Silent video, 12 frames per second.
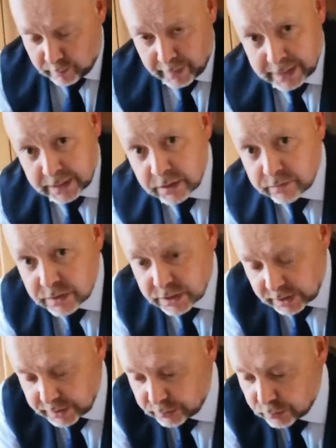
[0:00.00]
bank of
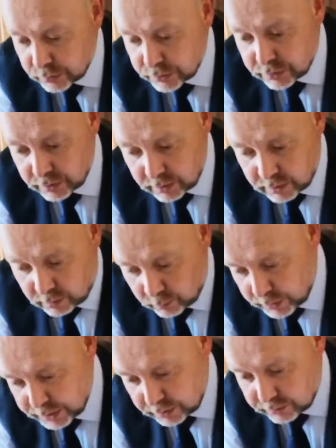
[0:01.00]
cells, and
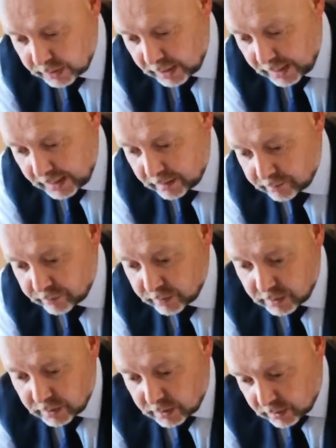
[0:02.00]
we don't have
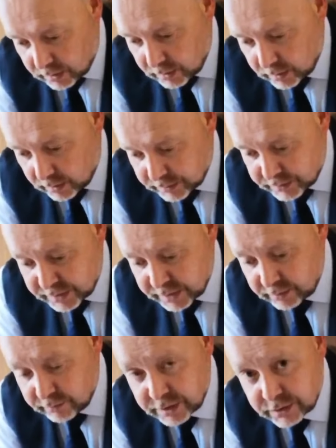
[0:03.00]
a
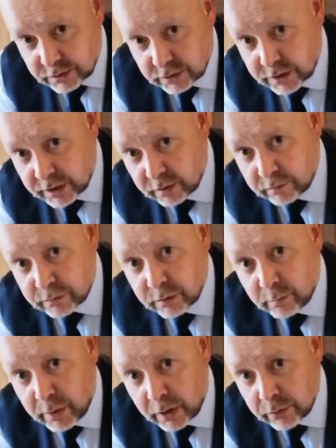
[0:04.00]
series circuit of
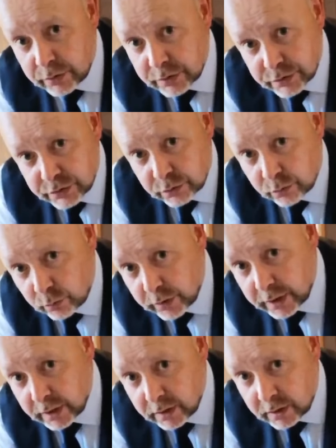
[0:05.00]
components that
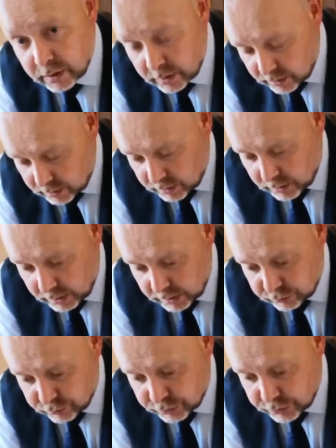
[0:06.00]
we're
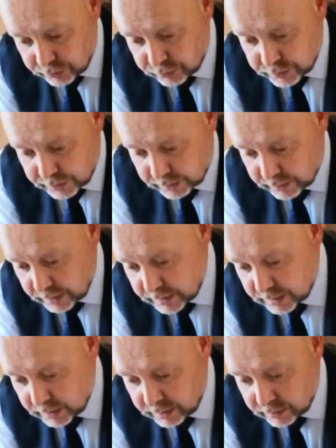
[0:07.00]
introducing
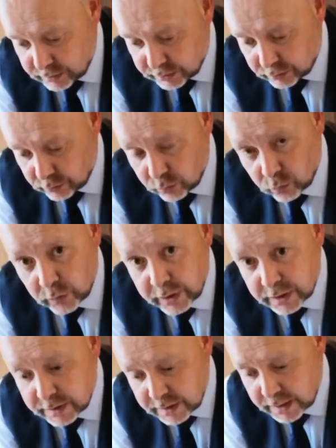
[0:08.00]
this into.
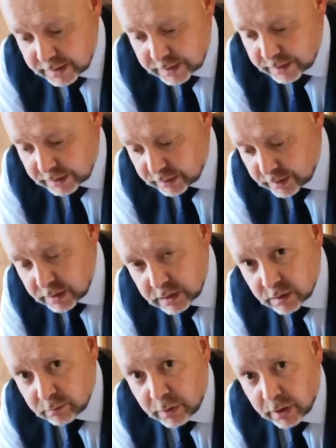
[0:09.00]
We're testing this
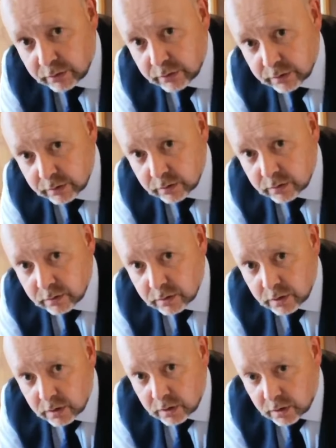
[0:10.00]
component
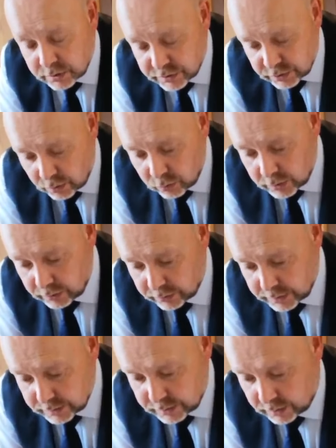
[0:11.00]
solely on its